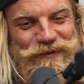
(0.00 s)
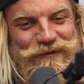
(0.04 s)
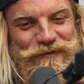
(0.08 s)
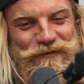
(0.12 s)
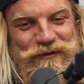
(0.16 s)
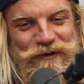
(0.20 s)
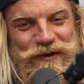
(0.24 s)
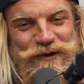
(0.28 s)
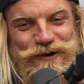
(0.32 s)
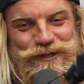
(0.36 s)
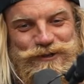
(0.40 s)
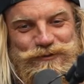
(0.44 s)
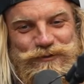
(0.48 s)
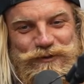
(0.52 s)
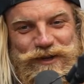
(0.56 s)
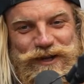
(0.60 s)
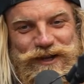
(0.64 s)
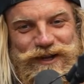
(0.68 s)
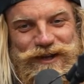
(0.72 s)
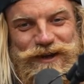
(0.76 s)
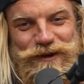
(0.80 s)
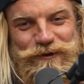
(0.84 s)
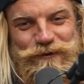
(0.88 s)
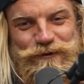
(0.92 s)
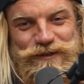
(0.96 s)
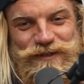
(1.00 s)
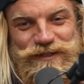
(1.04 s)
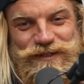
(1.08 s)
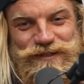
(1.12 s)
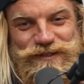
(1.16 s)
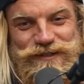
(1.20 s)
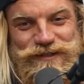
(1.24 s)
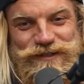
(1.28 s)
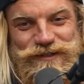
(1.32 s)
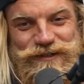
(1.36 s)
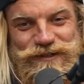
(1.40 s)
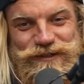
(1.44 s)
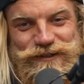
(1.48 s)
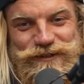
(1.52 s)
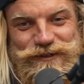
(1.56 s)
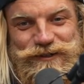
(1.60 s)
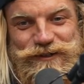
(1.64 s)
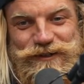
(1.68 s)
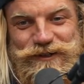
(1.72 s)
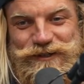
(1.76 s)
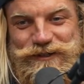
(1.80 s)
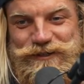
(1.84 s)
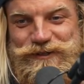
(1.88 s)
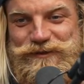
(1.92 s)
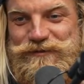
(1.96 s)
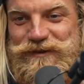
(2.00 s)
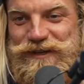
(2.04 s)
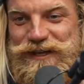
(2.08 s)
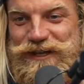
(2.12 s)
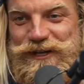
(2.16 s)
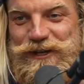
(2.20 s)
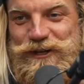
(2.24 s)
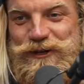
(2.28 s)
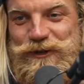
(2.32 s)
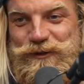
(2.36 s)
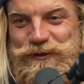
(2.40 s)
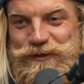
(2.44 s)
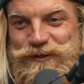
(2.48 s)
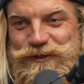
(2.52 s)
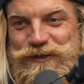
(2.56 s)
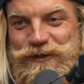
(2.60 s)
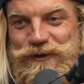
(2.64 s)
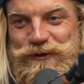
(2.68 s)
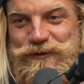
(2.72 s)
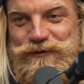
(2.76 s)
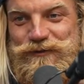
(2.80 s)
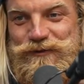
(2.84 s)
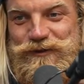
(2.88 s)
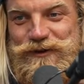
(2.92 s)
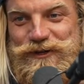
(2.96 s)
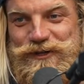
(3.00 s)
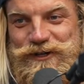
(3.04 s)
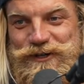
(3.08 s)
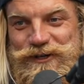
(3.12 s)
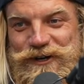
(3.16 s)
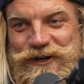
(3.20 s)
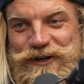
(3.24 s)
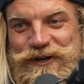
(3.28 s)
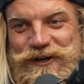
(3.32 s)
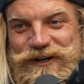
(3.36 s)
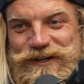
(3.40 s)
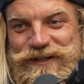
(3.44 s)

first week took some getting used to for sure,